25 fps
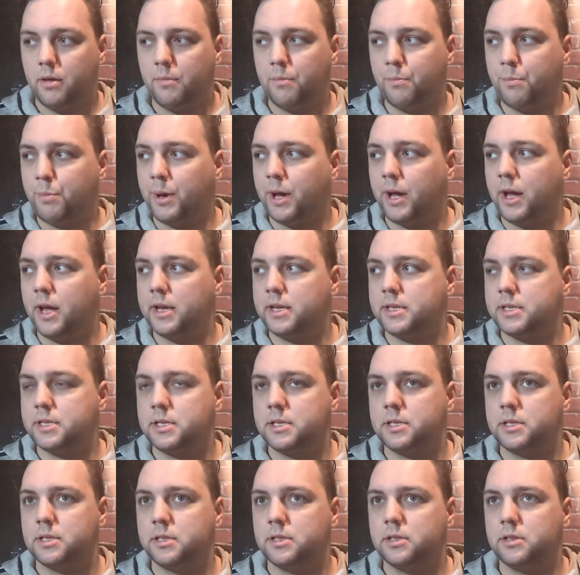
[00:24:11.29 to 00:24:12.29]

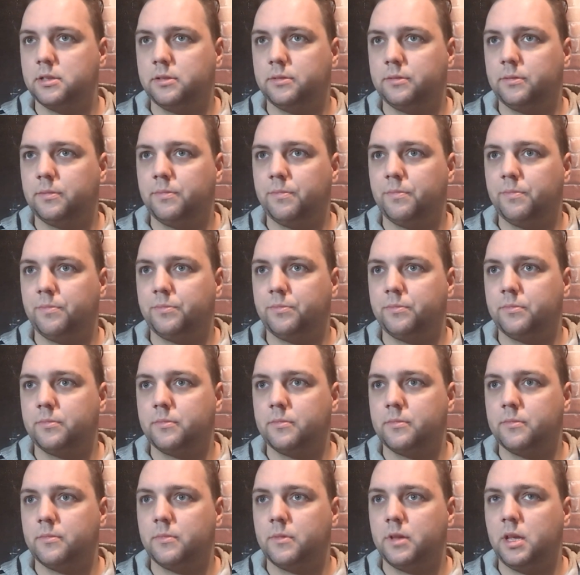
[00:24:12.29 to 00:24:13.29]
But
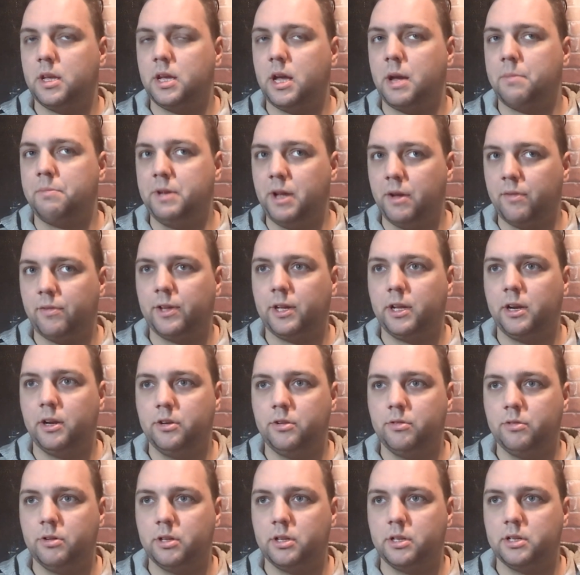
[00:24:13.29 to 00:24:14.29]
I'm definitely going
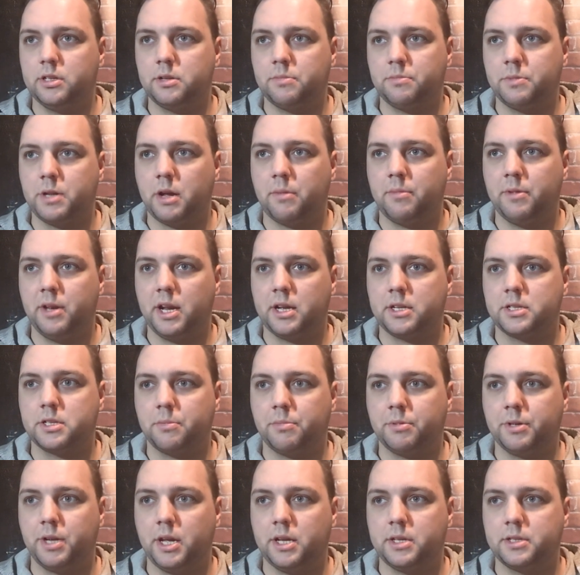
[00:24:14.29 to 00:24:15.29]
to do it sometime in the next
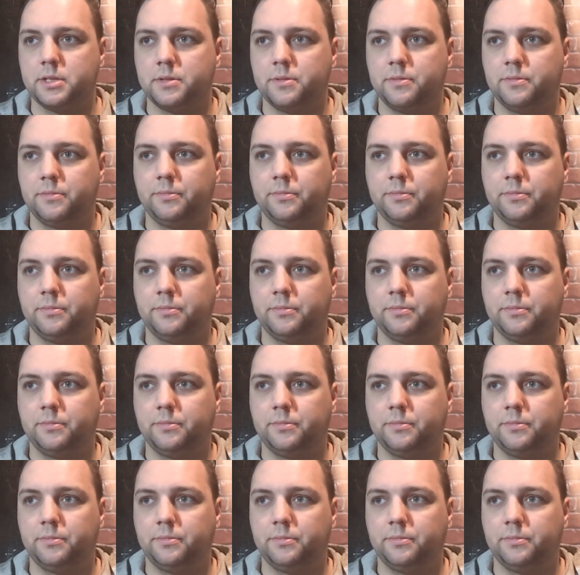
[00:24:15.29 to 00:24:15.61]
couple days.